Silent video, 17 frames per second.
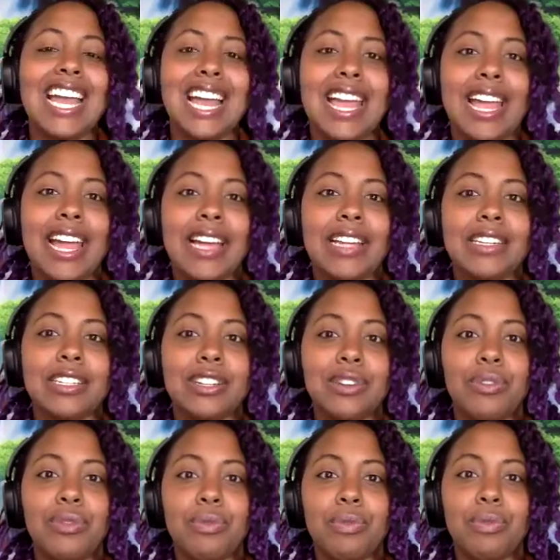And
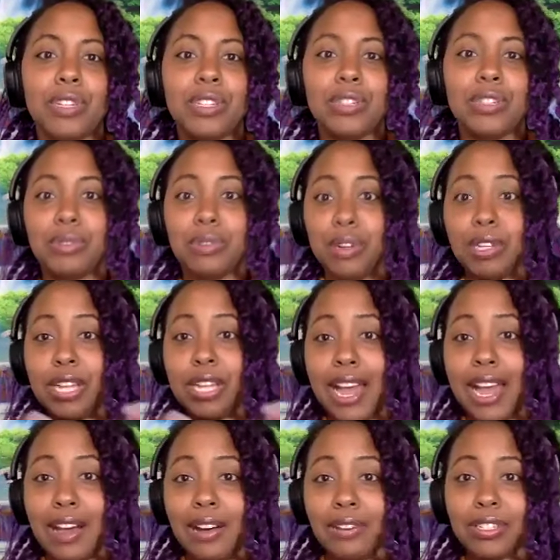so once we were in the
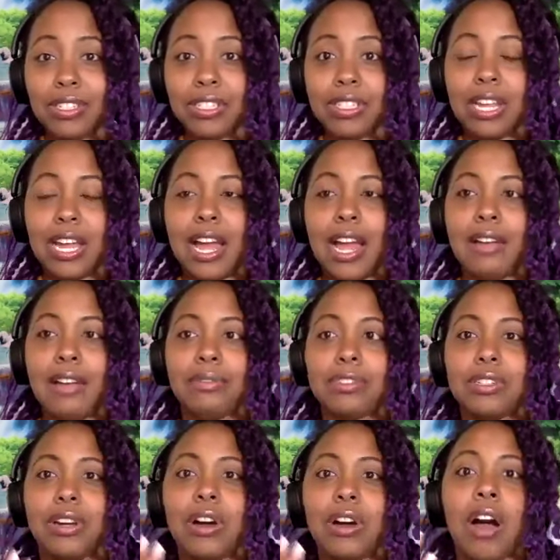house, I
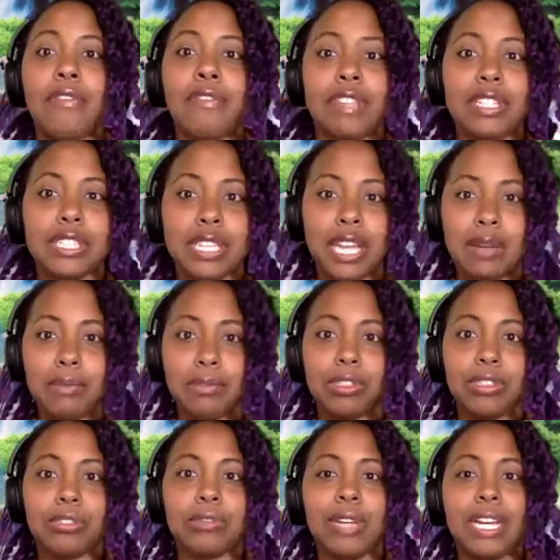was obviously
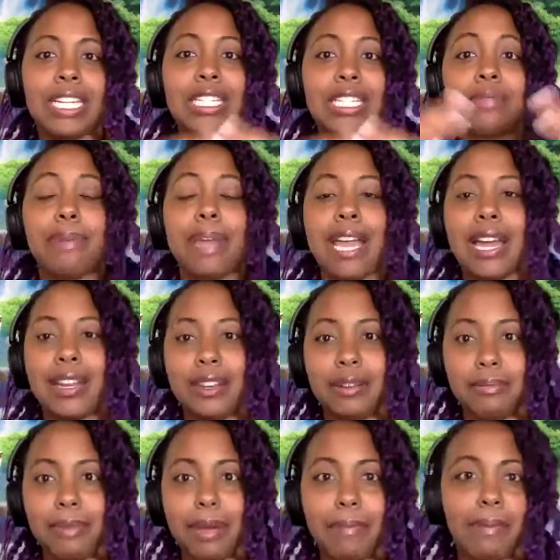able to
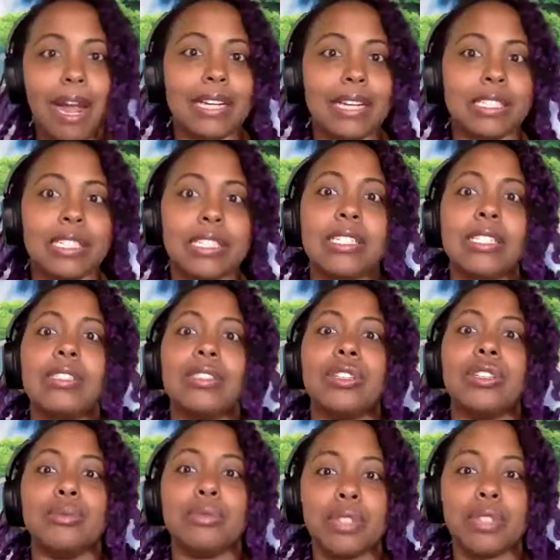expand my practice in
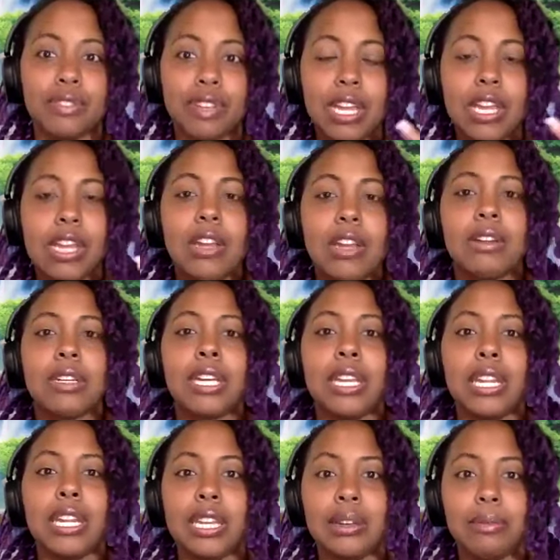terms of
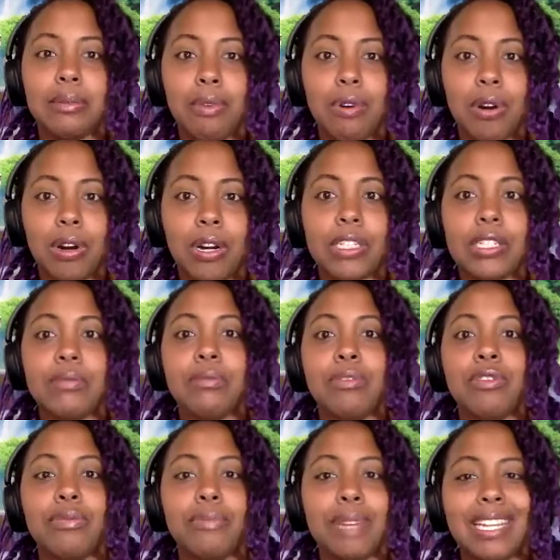getting more into
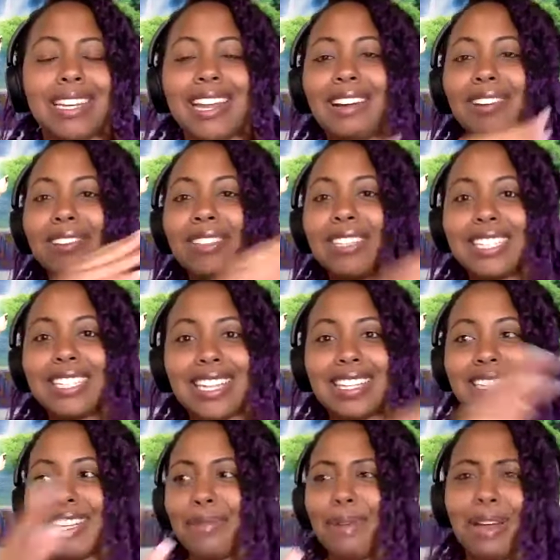movement. Now, it's
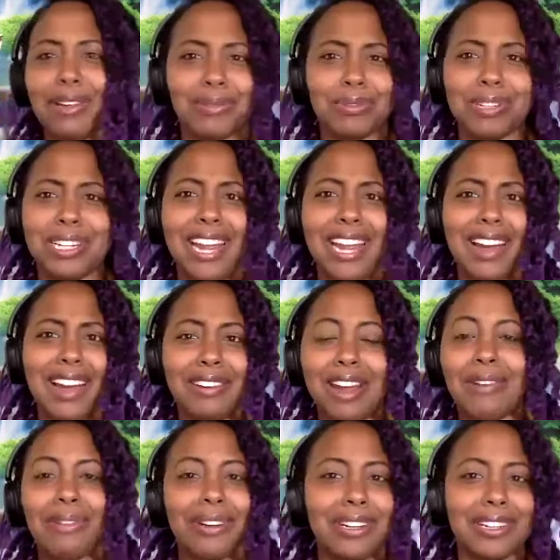not the same house we're in now.
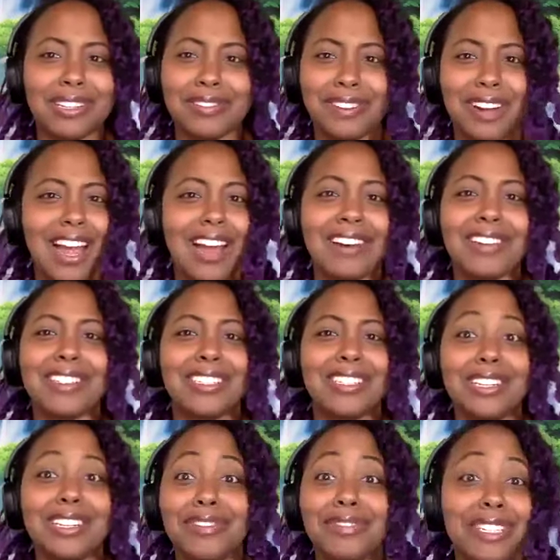Now we're in a different house
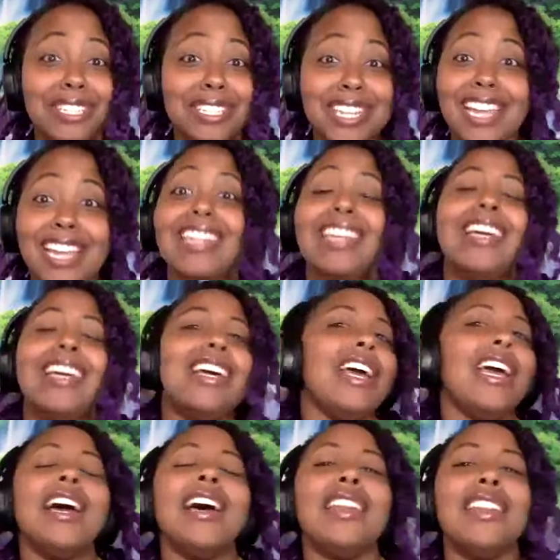in a different state.
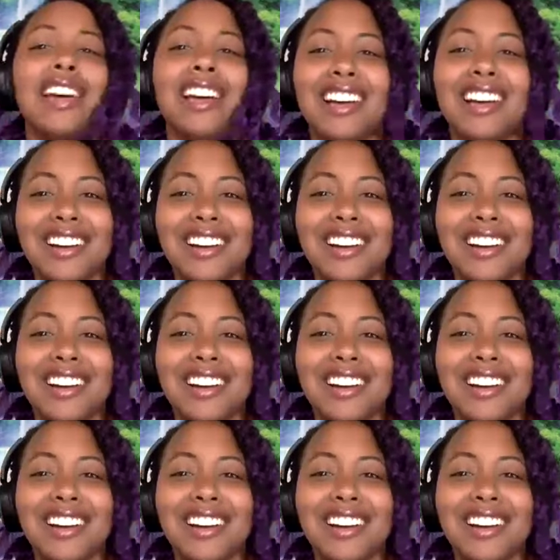And,